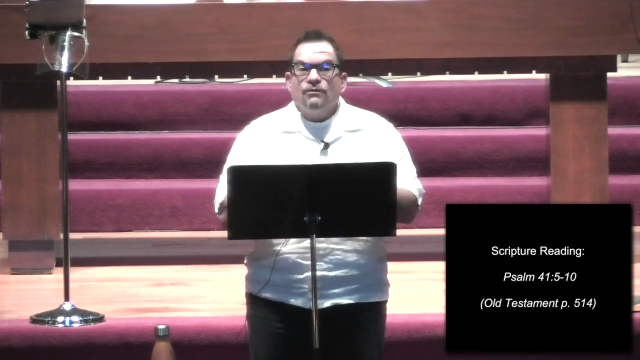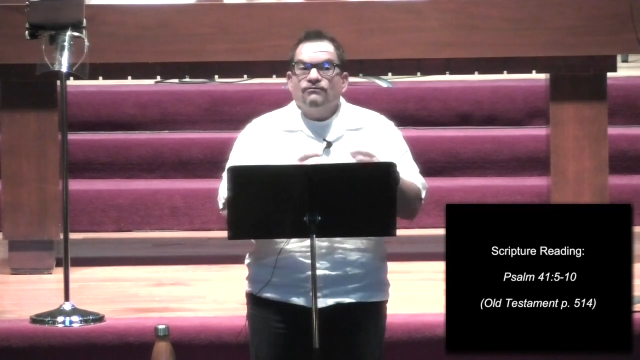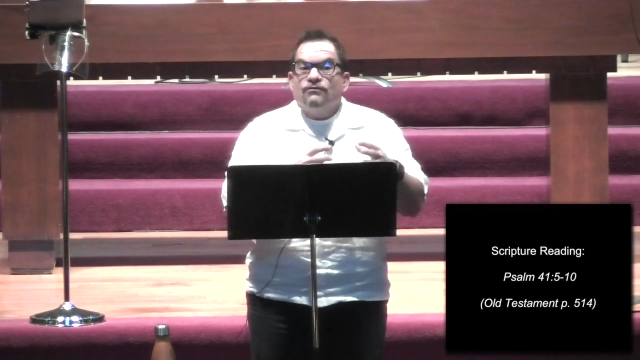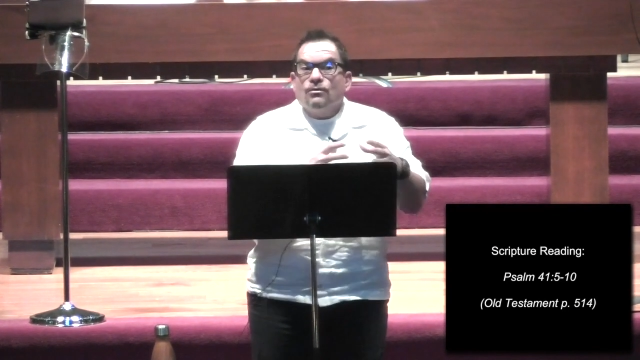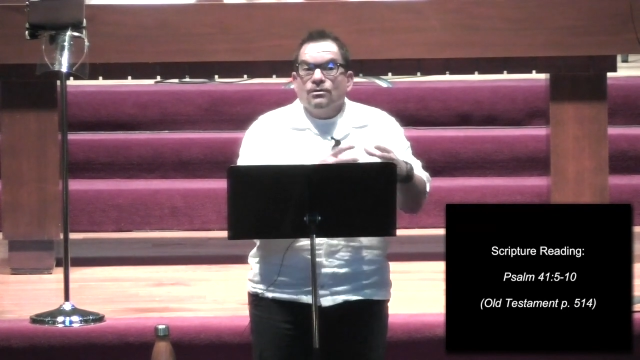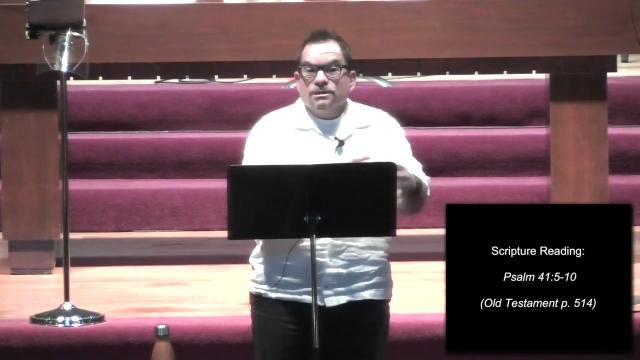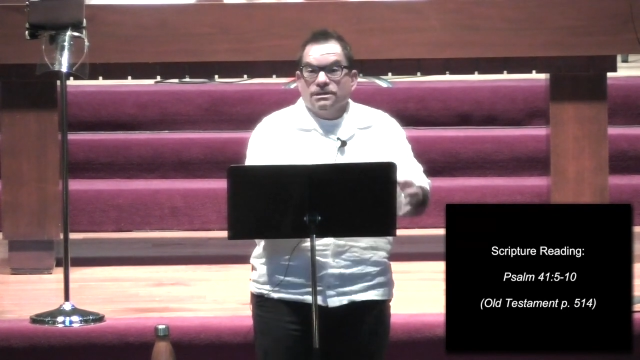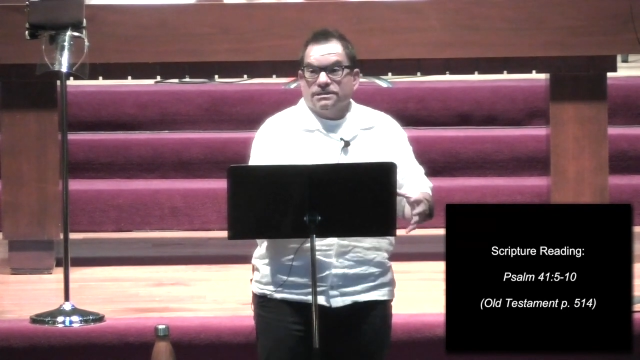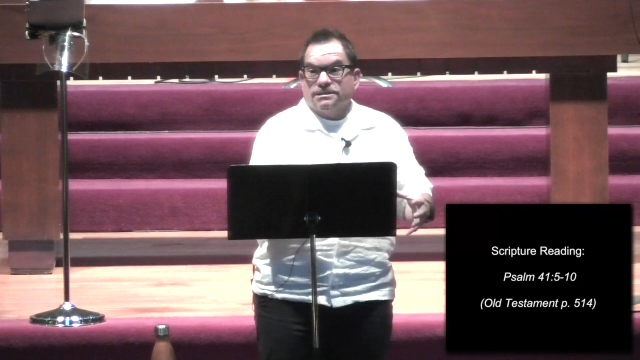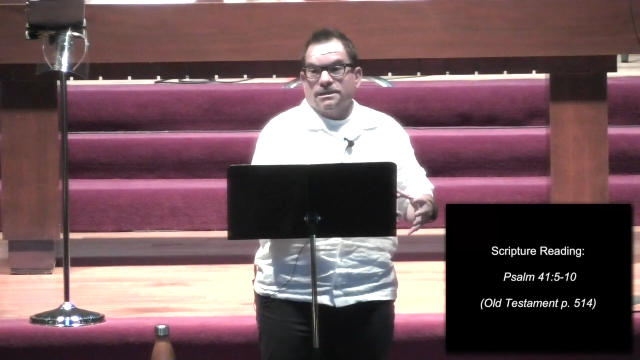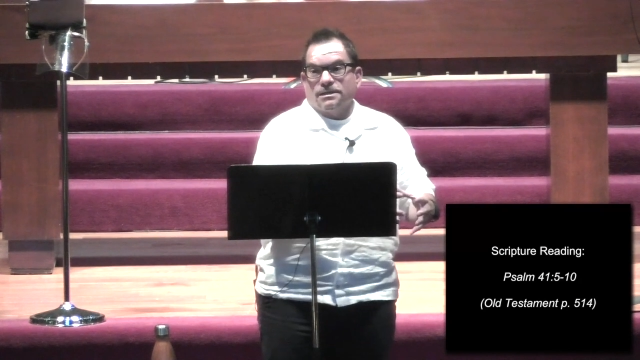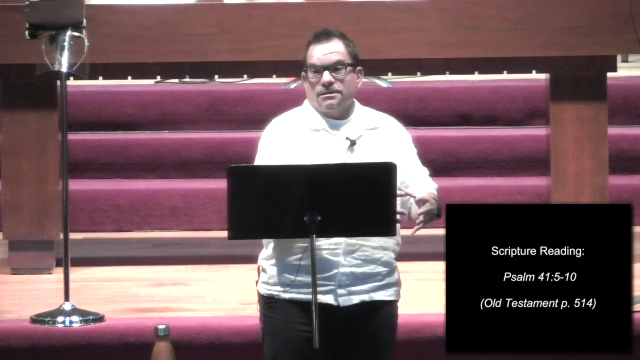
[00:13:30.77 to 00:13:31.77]
Before
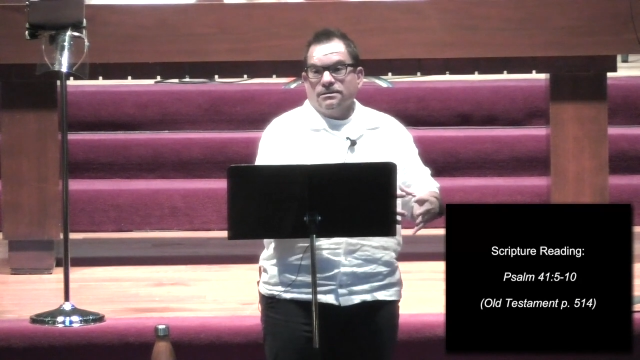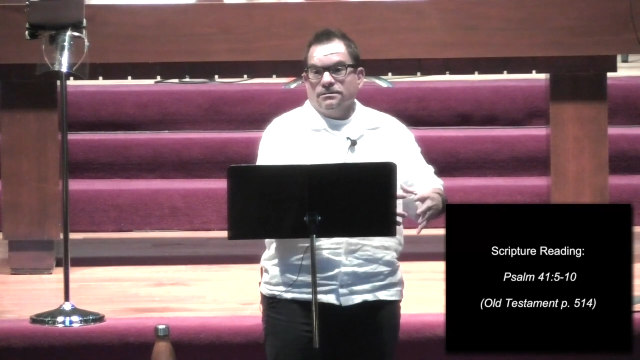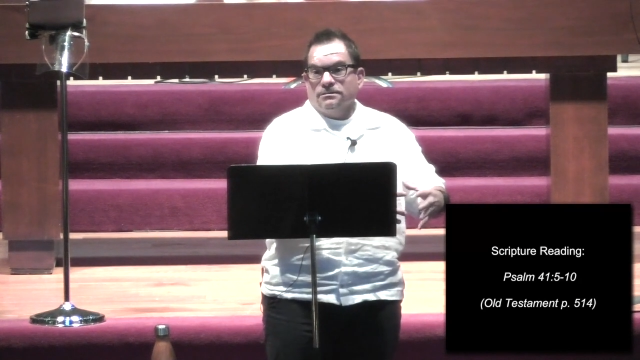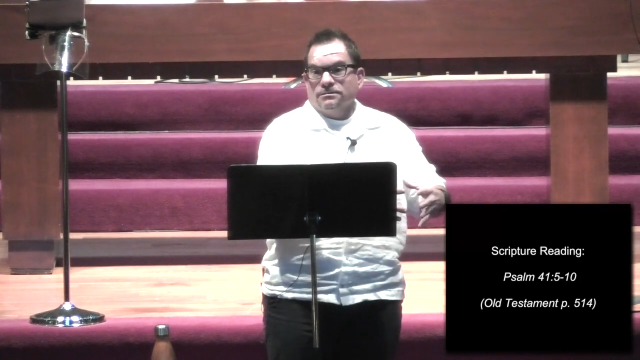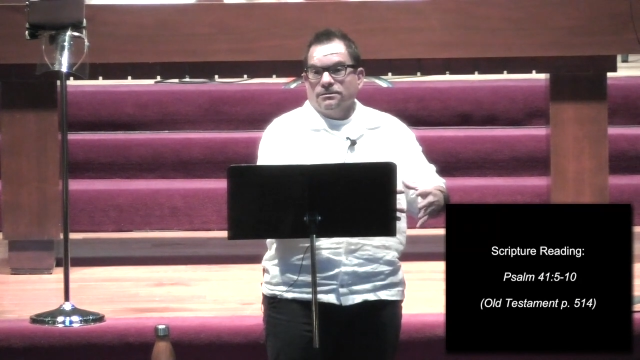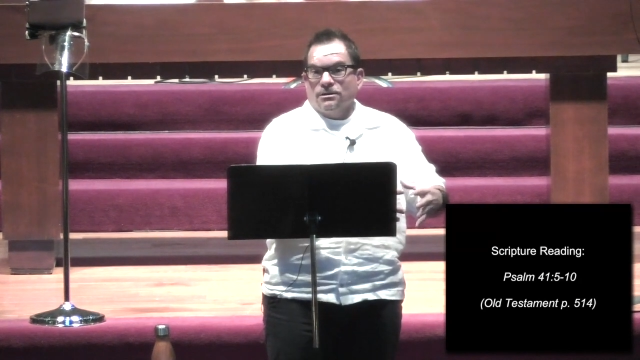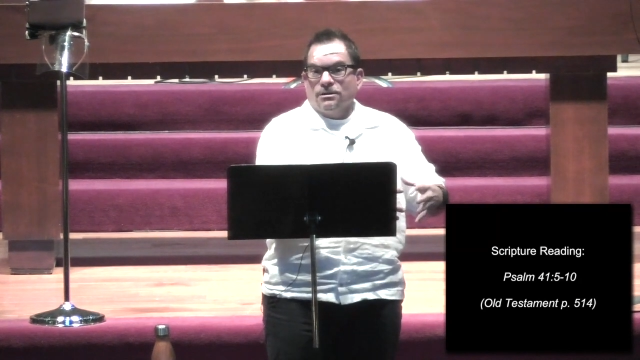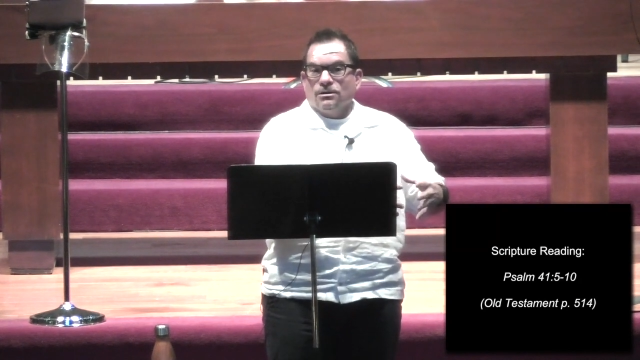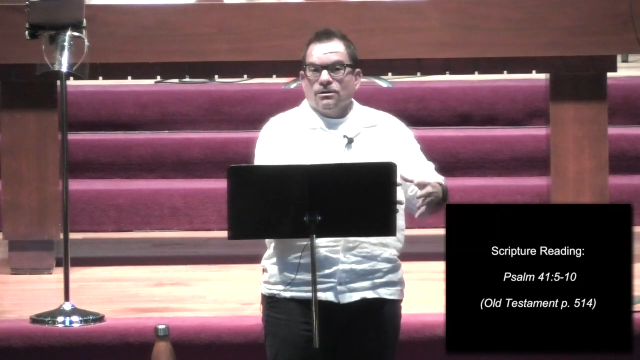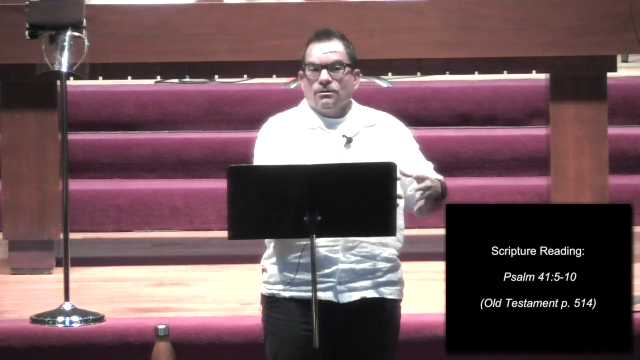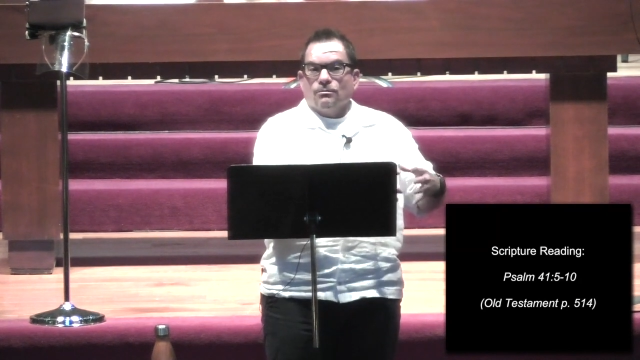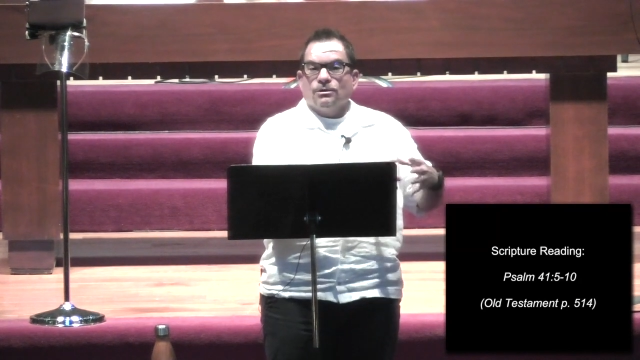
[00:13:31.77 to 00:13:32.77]
the dinner,
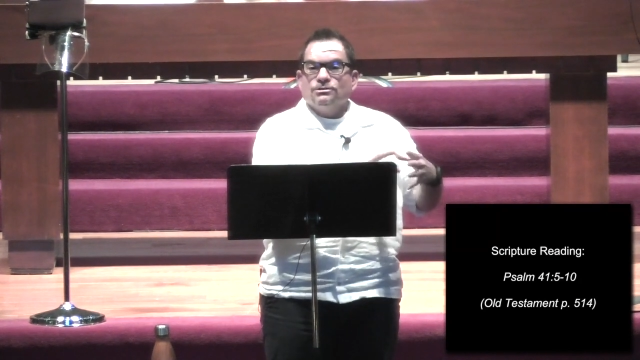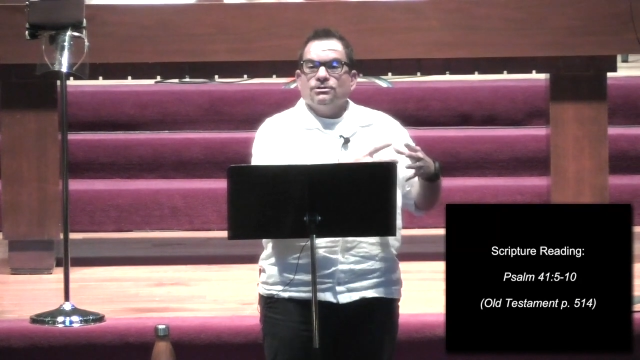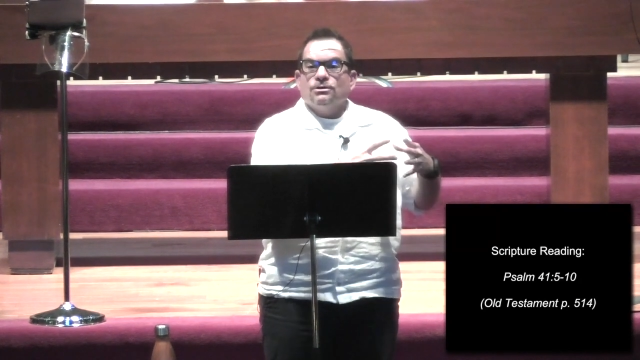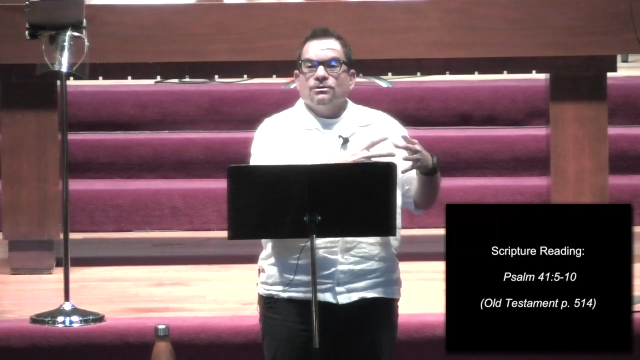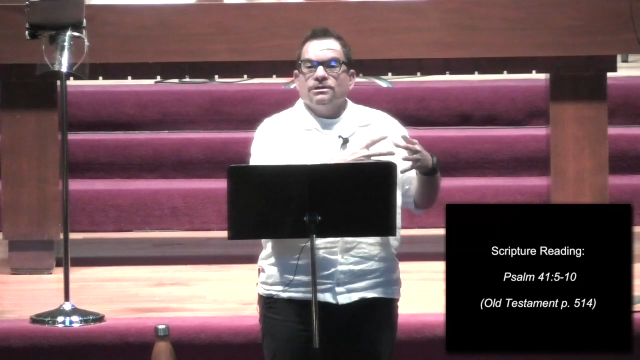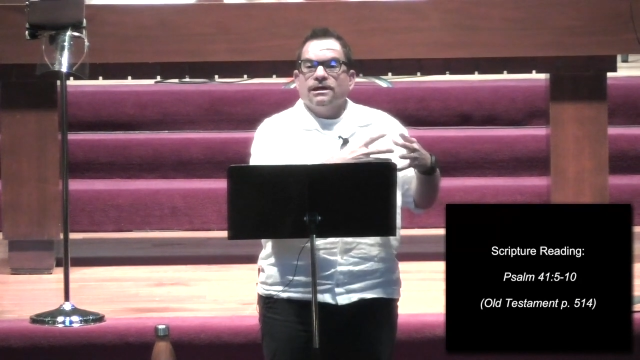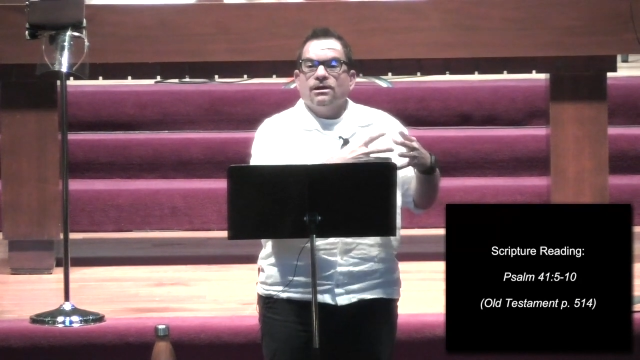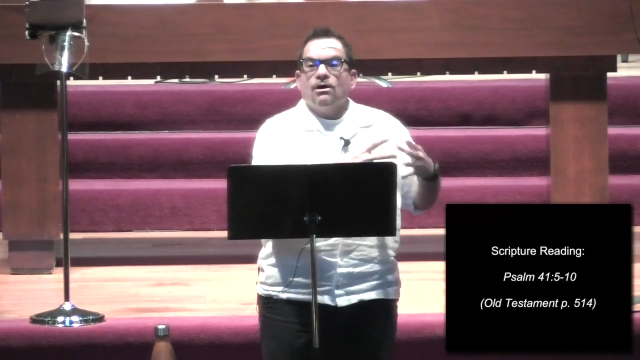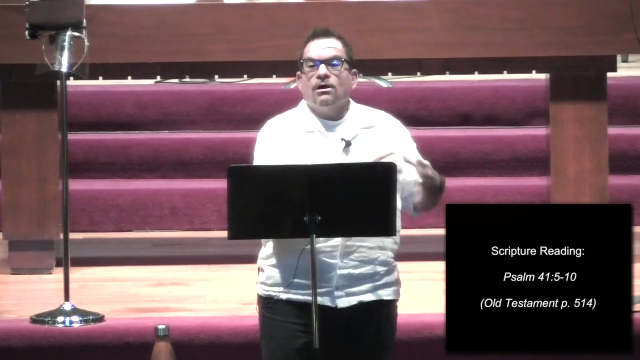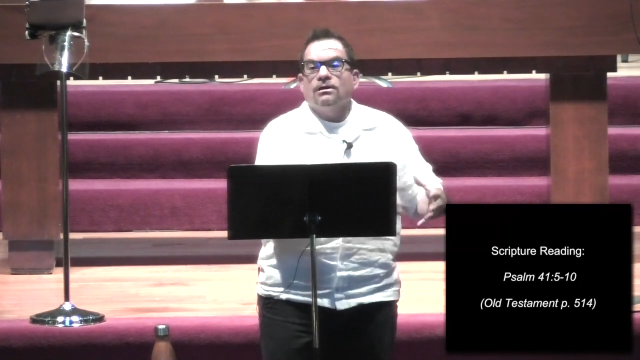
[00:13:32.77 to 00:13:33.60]
we're told that